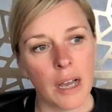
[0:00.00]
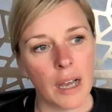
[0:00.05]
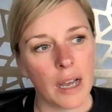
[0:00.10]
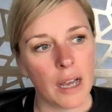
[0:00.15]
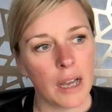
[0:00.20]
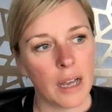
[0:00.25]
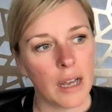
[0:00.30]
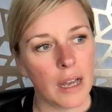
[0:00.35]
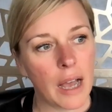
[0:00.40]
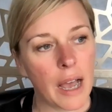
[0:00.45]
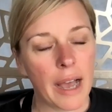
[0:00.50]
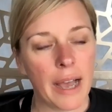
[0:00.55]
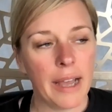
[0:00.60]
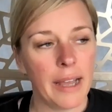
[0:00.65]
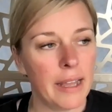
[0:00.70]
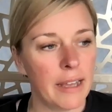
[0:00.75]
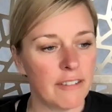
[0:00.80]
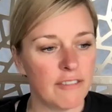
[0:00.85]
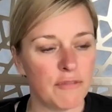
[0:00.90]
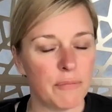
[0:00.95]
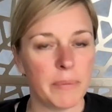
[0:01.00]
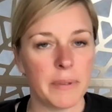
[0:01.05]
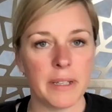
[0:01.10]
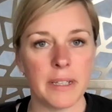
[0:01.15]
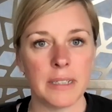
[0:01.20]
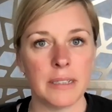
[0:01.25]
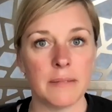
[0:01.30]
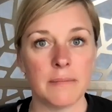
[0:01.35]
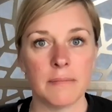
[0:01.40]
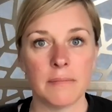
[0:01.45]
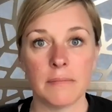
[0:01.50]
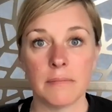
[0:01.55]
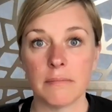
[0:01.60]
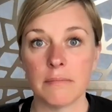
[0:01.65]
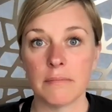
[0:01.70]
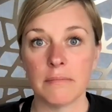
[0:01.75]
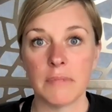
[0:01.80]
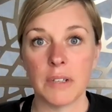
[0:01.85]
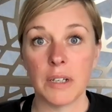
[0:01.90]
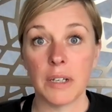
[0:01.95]
I have been,
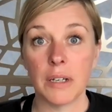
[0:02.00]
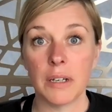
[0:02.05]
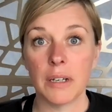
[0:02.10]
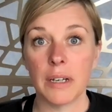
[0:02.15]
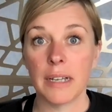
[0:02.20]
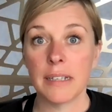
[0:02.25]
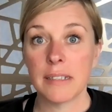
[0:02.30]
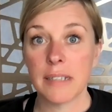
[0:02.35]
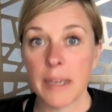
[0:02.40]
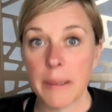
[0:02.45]
as